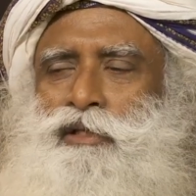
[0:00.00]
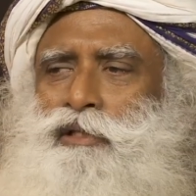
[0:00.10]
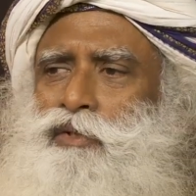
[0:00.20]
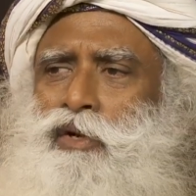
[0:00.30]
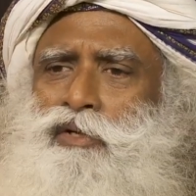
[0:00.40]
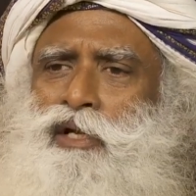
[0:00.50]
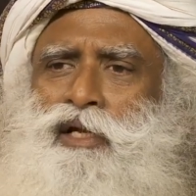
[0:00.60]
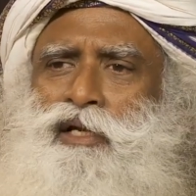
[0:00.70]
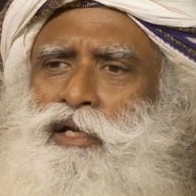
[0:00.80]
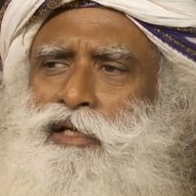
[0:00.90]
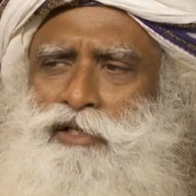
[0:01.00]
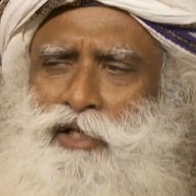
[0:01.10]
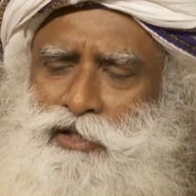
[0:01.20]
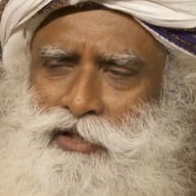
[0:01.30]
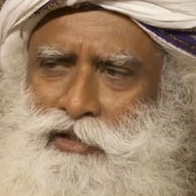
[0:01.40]
It's not really an
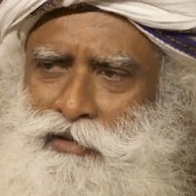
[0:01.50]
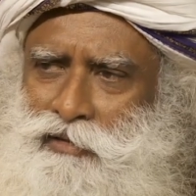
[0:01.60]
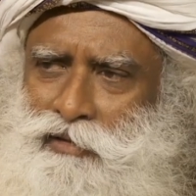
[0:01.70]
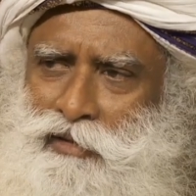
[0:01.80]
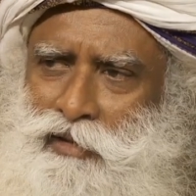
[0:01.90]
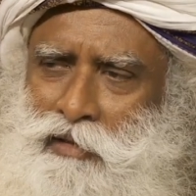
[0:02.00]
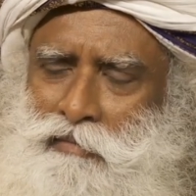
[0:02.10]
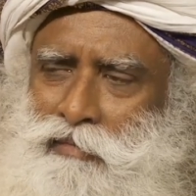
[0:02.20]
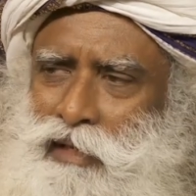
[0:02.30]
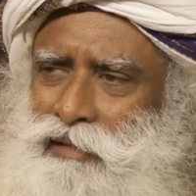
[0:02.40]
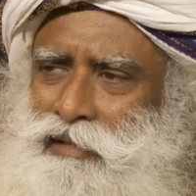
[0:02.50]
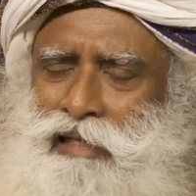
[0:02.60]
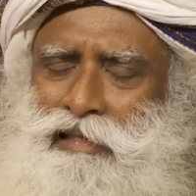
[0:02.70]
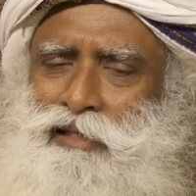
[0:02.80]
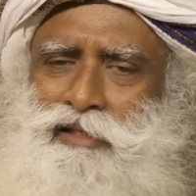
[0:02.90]
initiation because
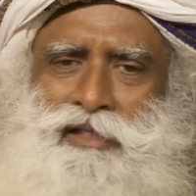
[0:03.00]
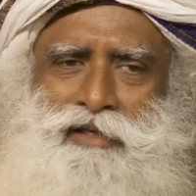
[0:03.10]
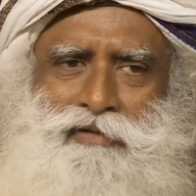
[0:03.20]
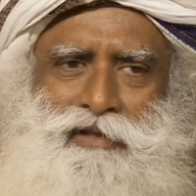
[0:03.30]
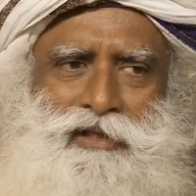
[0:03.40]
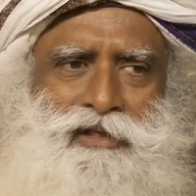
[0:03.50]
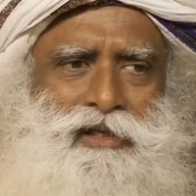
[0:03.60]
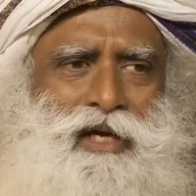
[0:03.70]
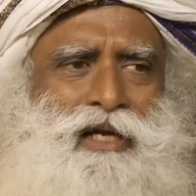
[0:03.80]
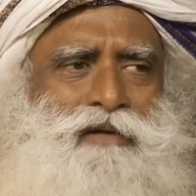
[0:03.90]
nothing is given, it's a kind of a